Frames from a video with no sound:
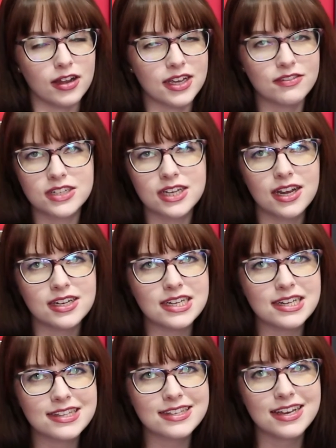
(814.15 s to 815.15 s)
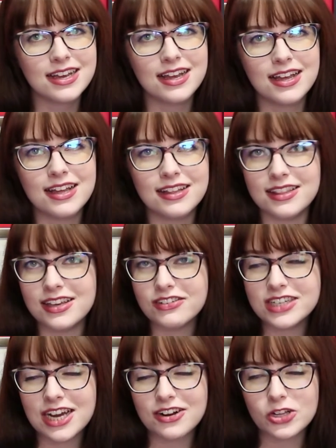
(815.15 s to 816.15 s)
gifting ideas, leave
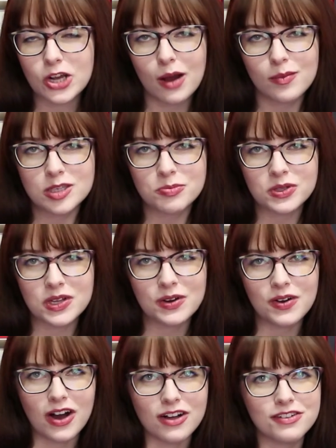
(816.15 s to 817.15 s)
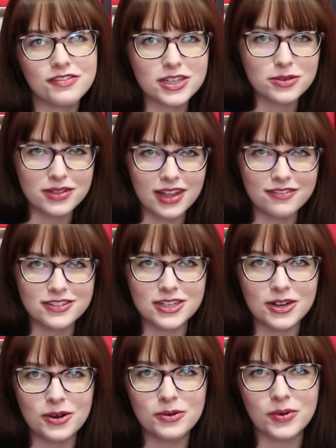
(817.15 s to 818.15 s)
it down in the comments below. All of us would love
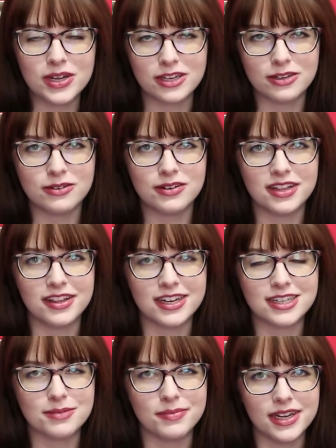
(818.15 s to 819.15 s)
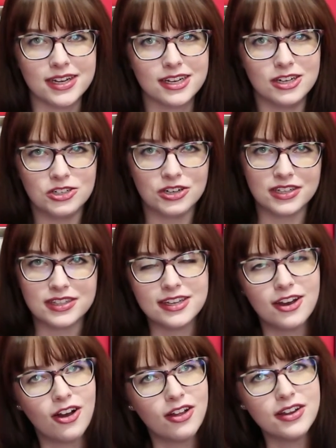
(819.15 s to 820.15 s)
to know what you like to make during
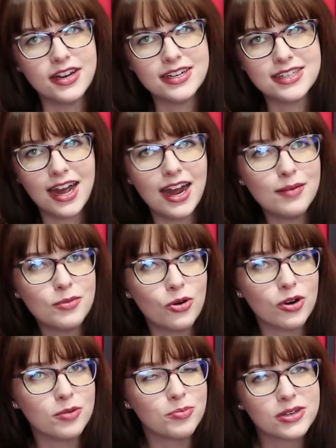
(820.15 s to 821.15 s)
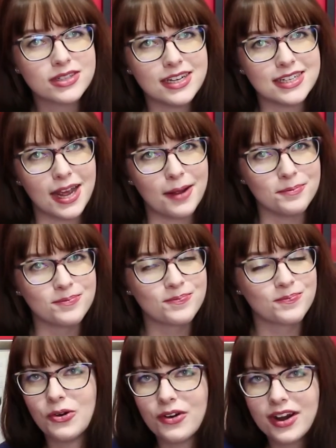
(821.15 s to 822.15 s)
the holiday time or birthday time
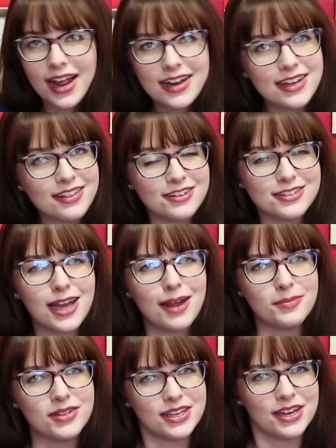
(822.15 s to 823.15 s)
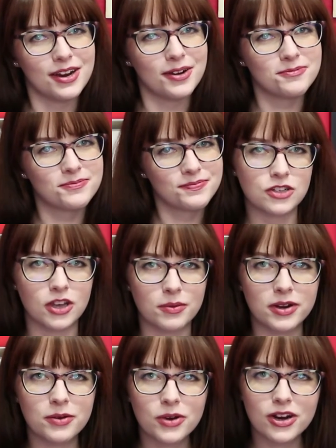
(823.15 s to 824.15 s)
or any other time of the year. So
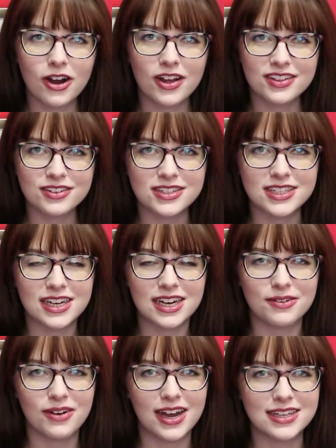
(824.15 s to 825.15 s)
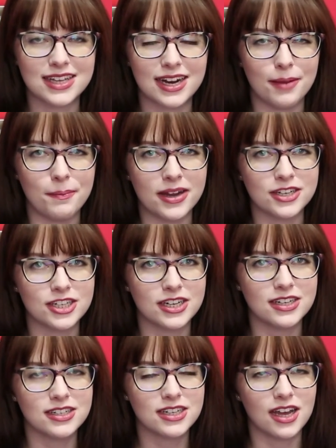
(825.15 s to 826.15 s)
I'm going to work on those DIYs that I
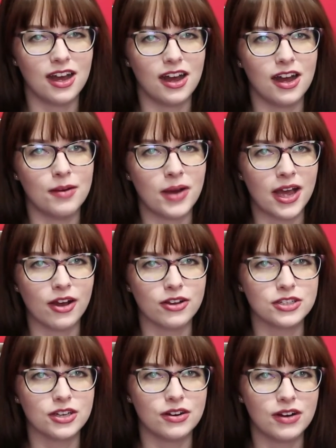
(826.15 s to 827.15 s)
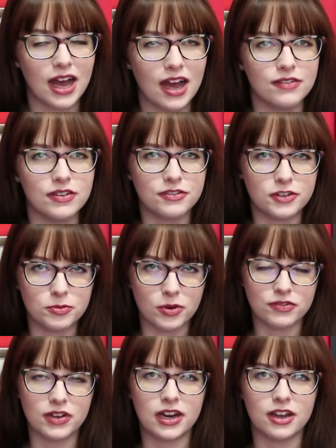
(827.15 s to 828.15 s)
mentioned. I also have a few
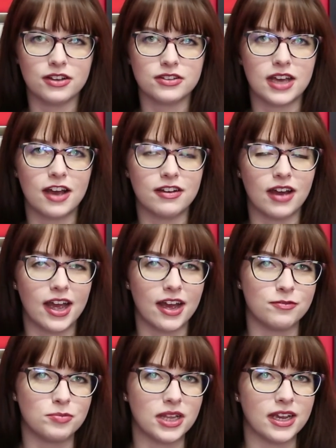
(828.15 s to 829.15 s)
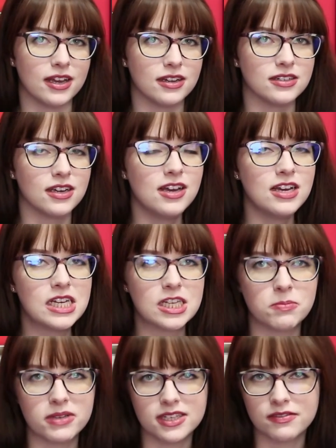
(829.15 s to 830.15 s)
more videos I have planned
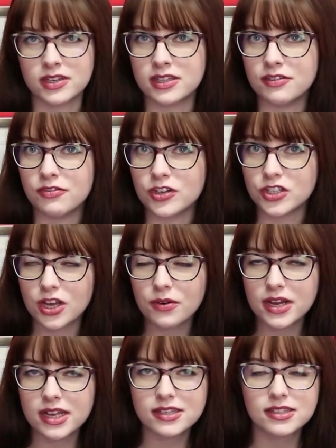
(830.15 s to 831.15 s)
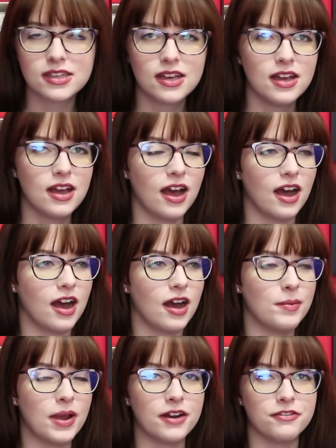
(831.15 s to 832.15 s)
specifically for sewists
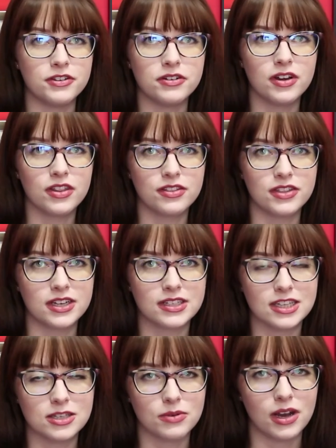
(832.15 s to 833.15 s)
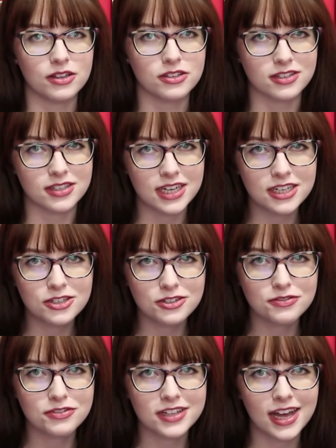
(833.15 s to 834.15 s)
and a few other things as well. So stay
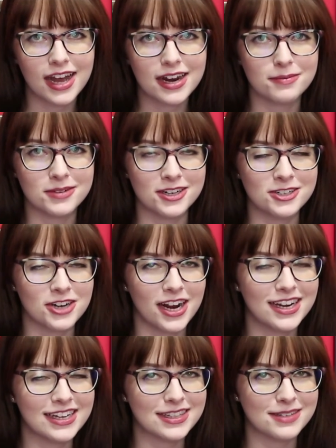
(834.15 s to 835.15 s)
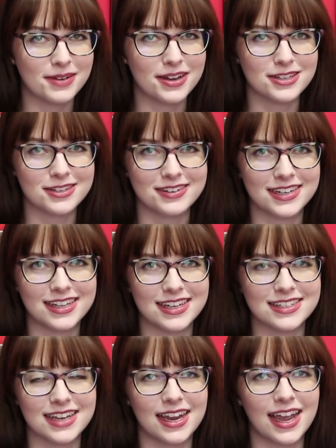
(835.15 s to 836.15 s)
tuned for that. I'm going to try and get them out as
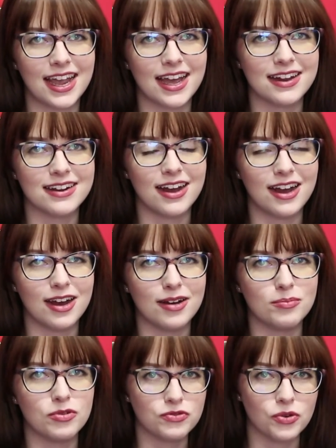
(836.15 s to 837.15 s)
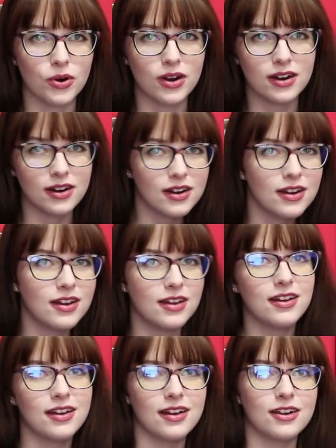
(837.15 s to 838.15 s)
quickly as I can before
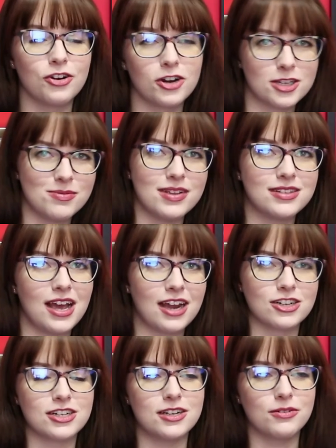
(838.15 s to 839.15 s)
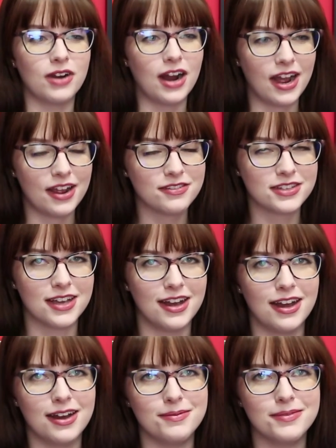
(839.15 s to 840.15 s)
Christmas actually arrives,
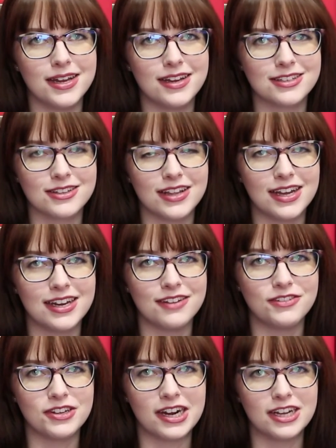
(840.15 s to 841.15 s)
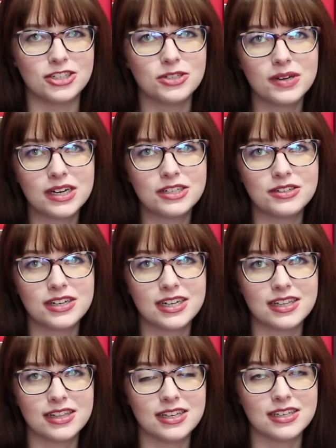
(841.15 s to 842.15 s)
so that if you guys do want to do
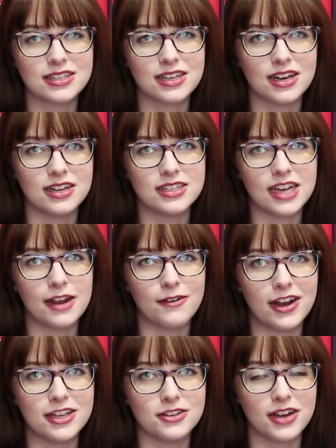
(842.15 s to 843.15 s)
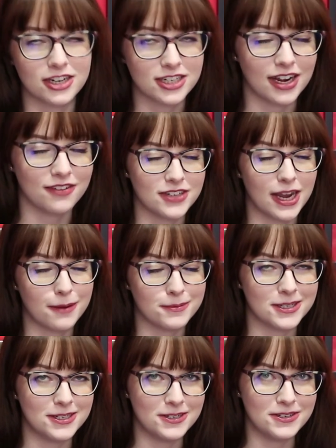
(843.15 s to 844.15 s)
any of these DIYs, you actually time
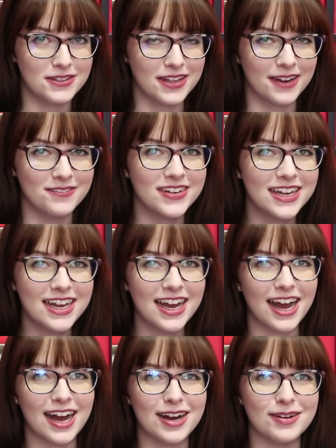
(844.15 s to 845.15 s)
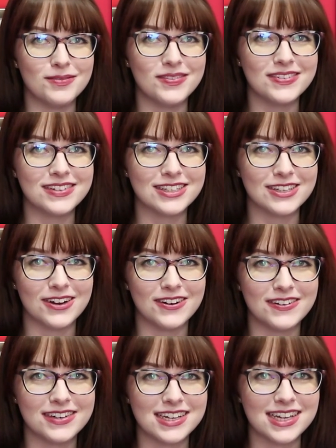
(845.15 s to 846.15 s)
to do them.
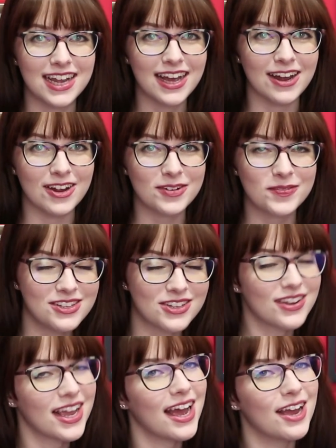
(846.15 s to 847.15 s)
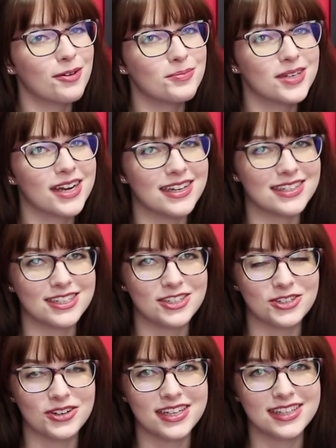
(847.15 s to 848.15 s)
So yeah, I hope you guys
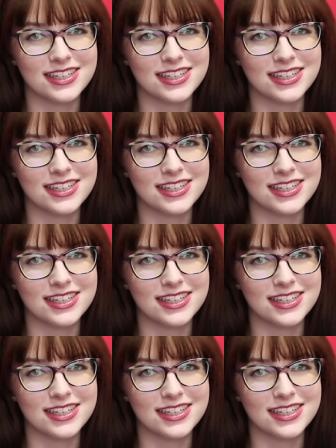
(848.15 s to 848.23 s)
enjoyed